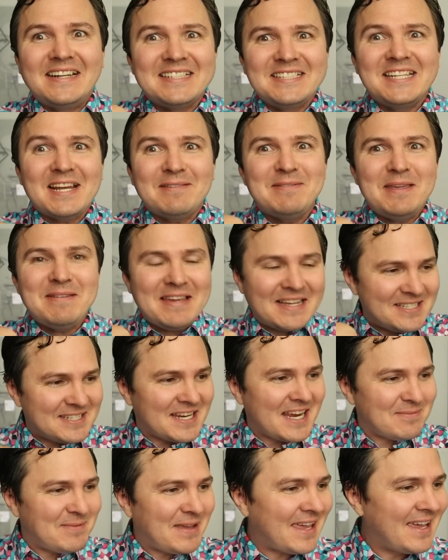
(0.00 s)
on, check me, man,
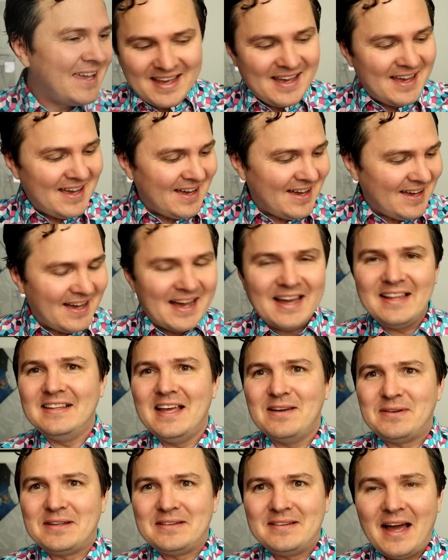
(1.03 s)
check me. Ah, I
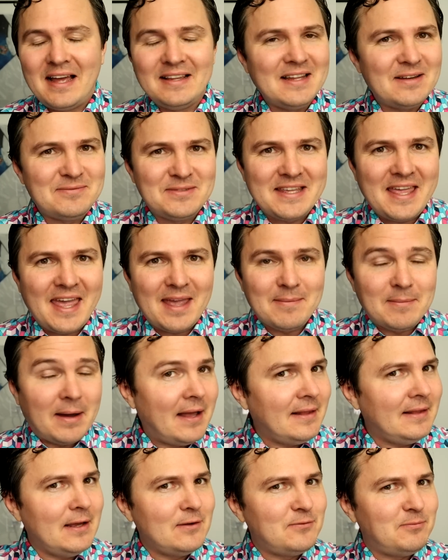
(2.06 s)
love it. I love the game.
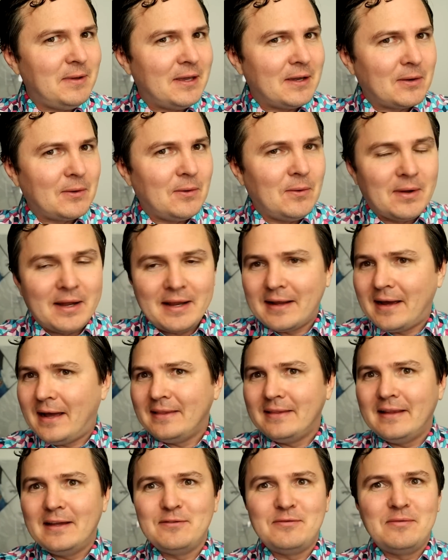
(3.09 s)
I love Bitcoin. I
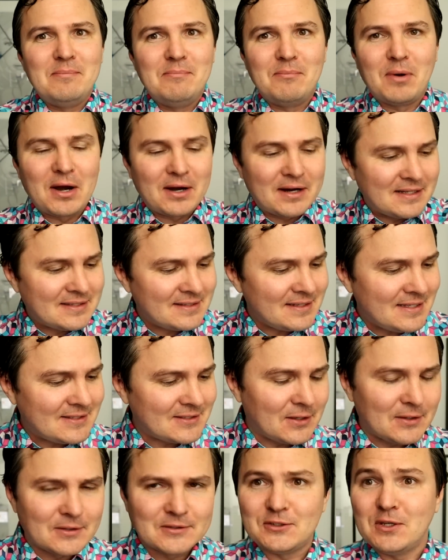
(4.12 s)
love markets.
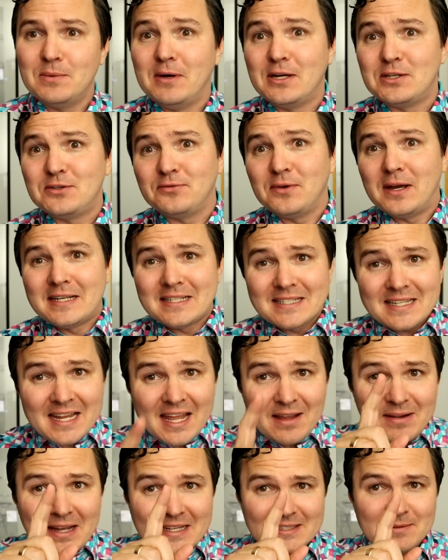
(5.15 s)
It's all so much fun.
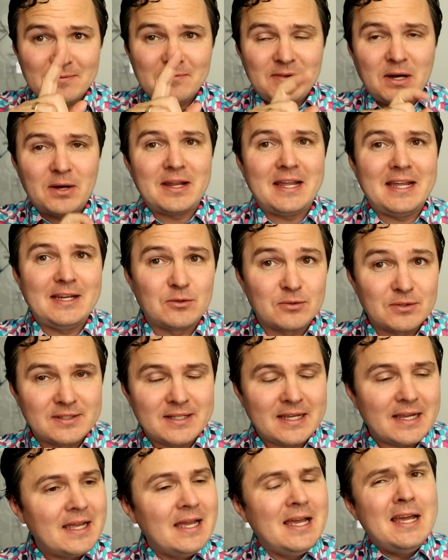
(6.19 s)
Today, I've got some very
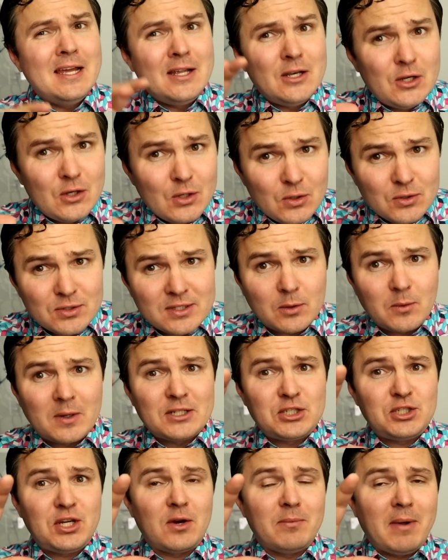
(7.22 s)
interesting news that I
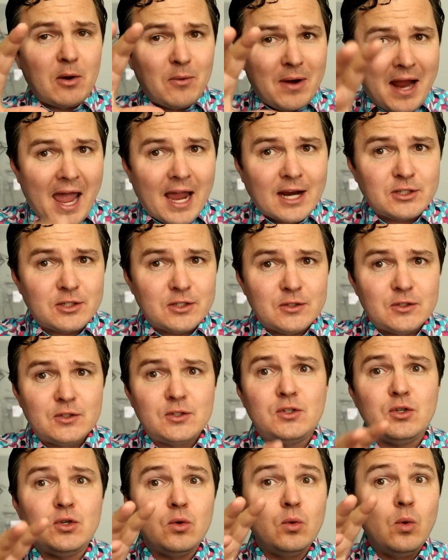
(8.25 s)
want to share my
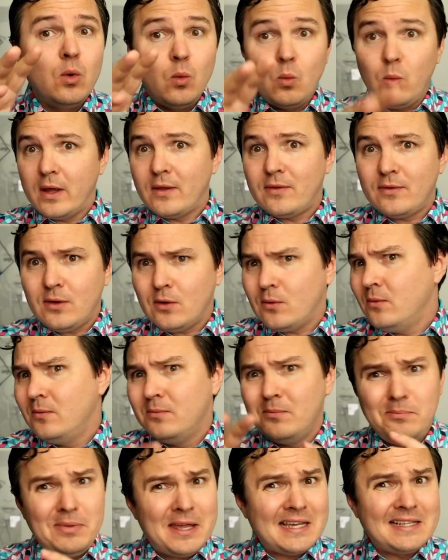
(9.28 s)
reactions to with you.
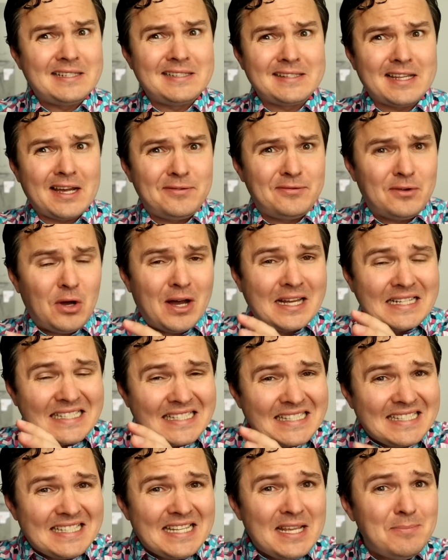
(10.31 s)
Big stuff on
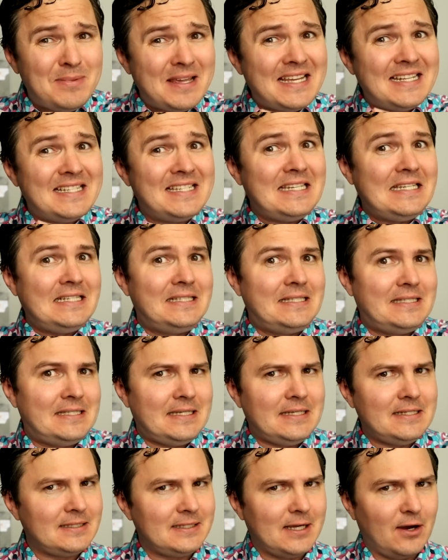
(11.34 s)

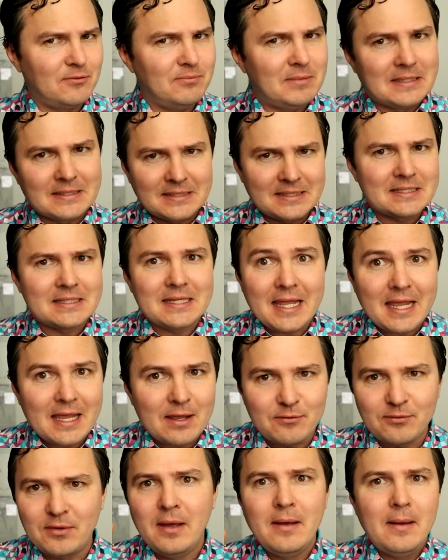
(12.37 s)
CBDCs, government
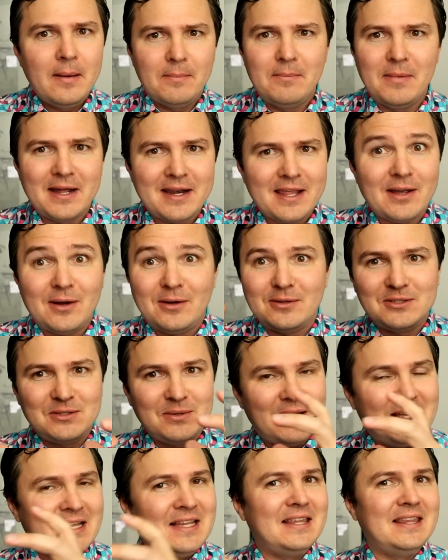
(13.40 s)
slave money.
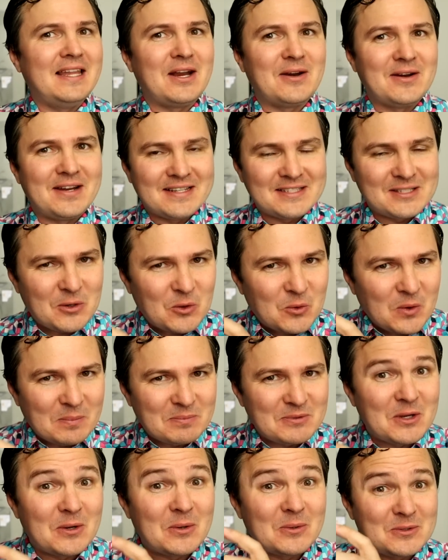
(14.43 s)
Also, a hilarious
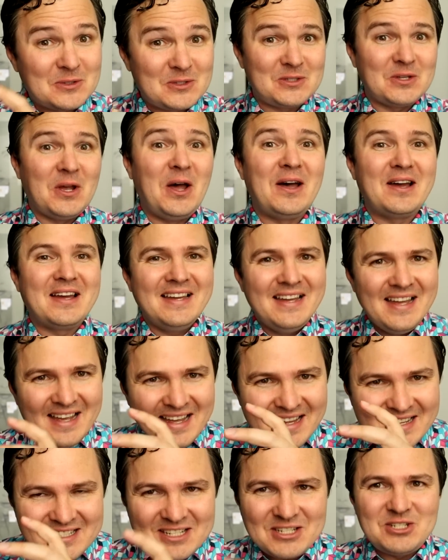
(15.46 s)
crypto song
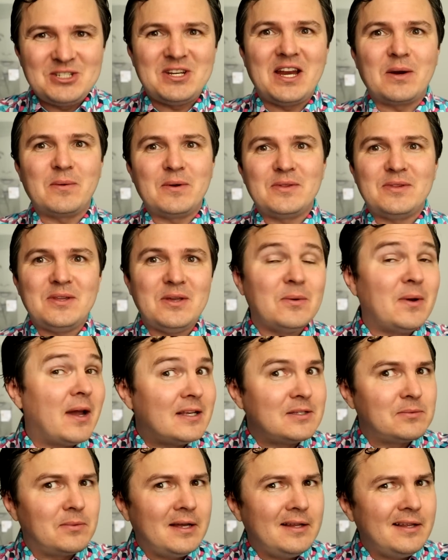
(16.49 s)
to share with you,
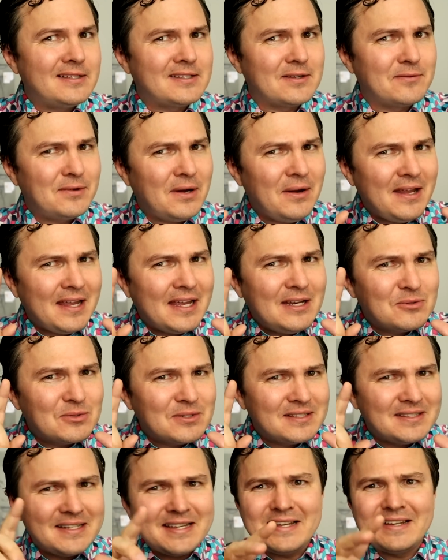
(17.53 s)
as well as a very
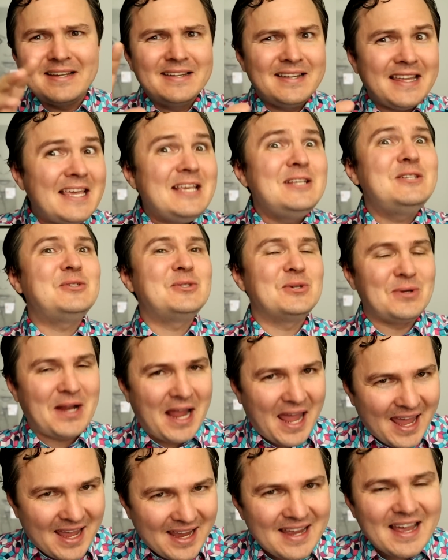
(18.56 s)
interesting Easter
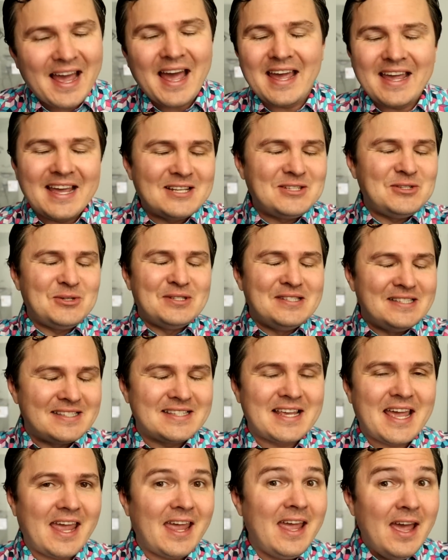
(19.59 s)
egg, I guess you can
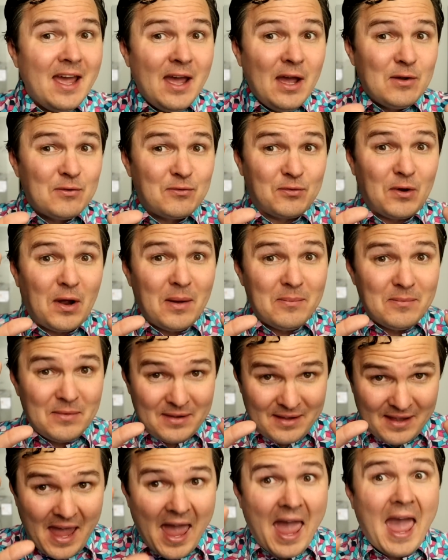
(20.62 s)
say, from
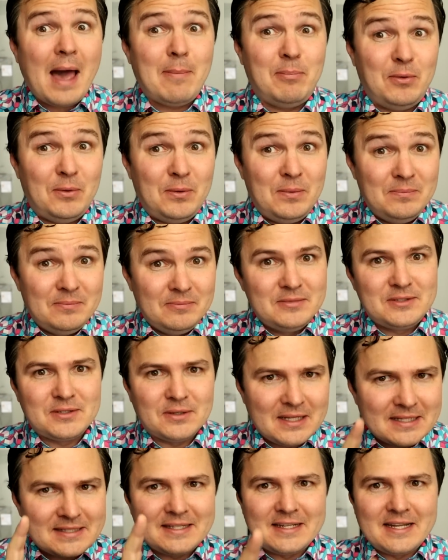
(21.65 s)
Apple.
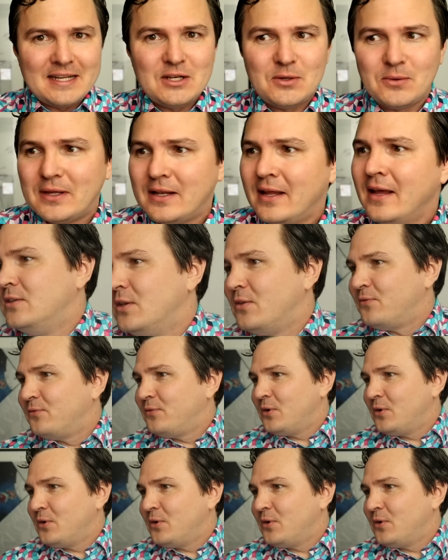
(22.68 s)
So let's get into it. So the